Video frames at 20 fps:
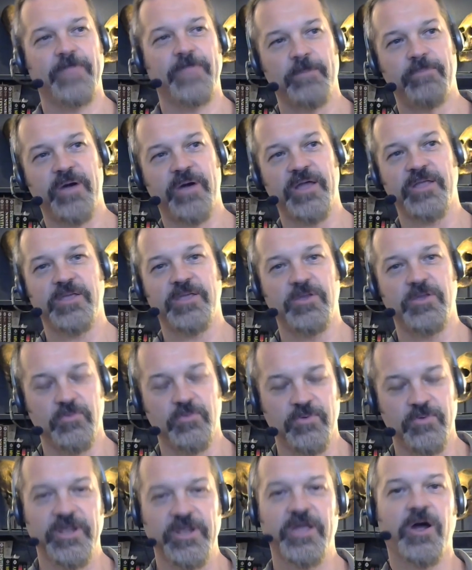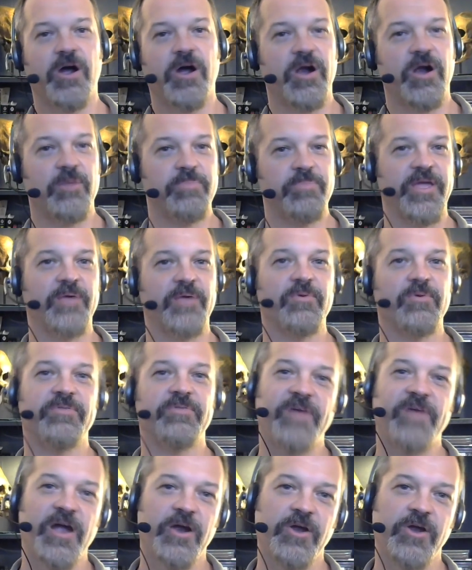but you really are playing with
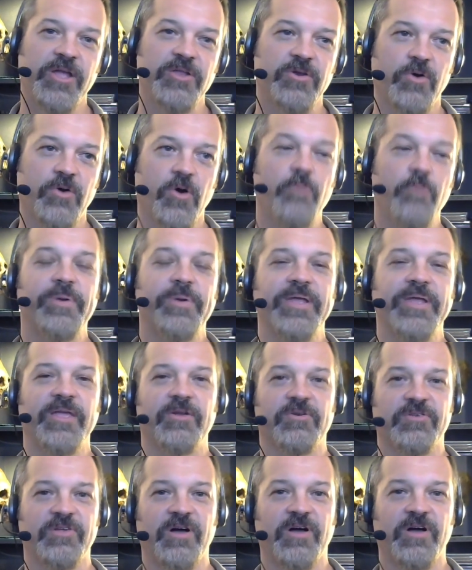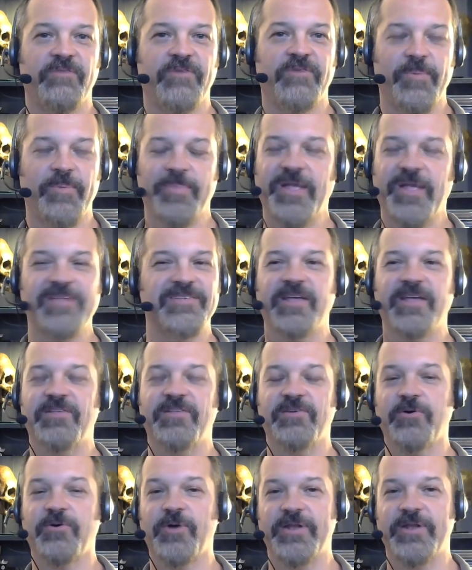fire, and you're opening yourself up. I'm not saying
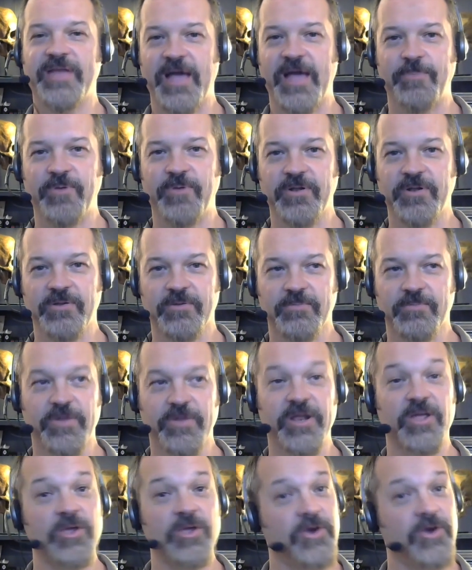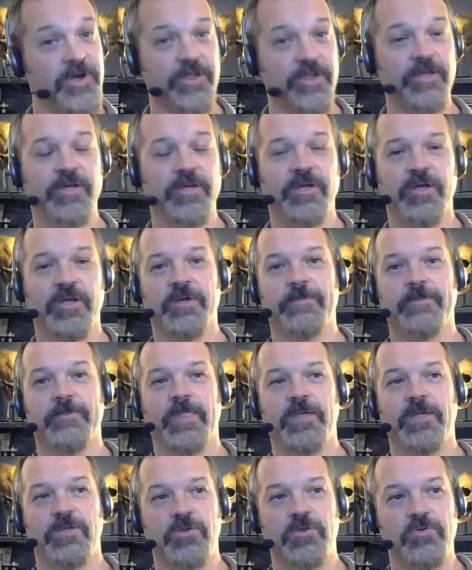it's going to happen, but it could.
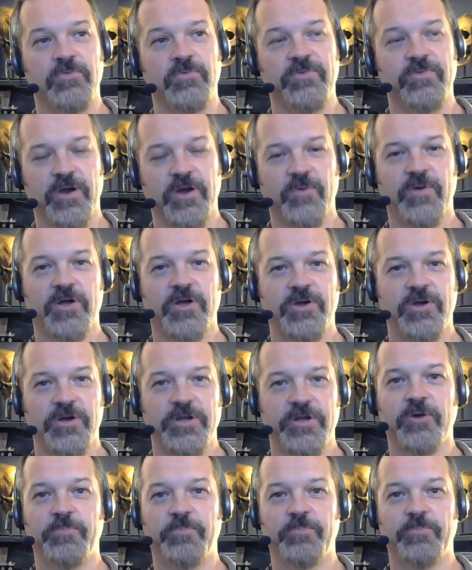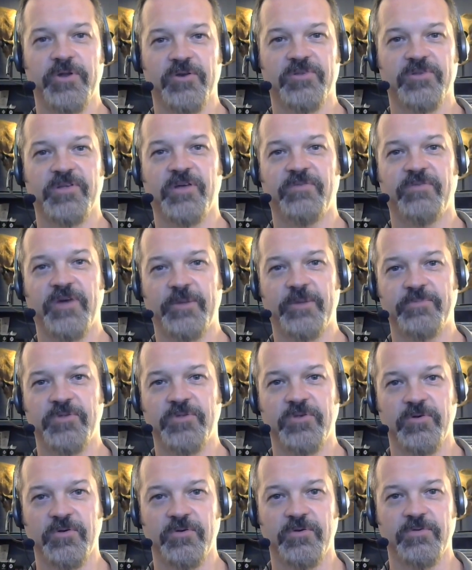You very well could open yourself up
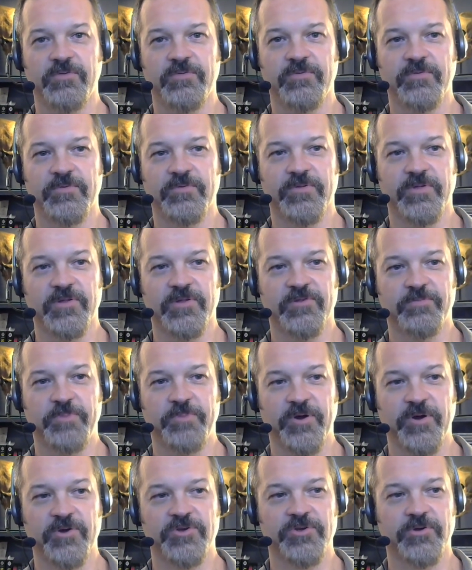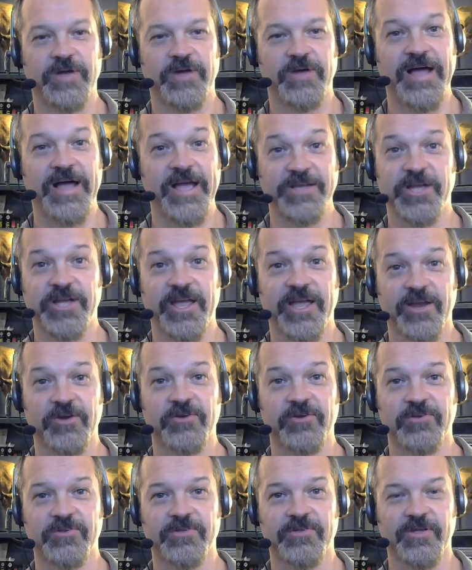to spiritual
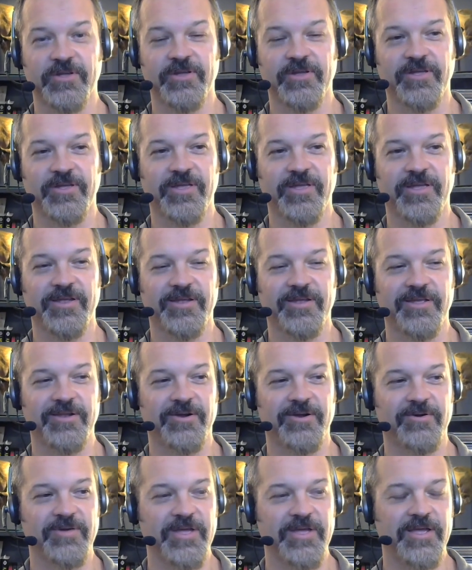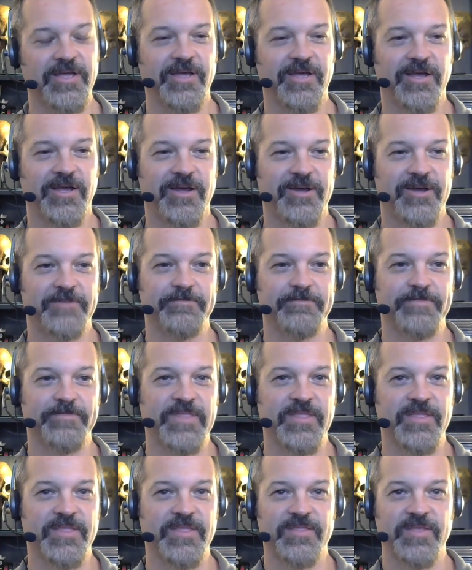hijackers, and you know,
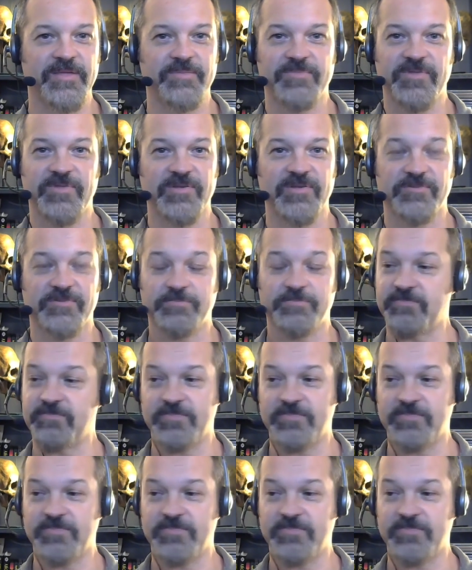this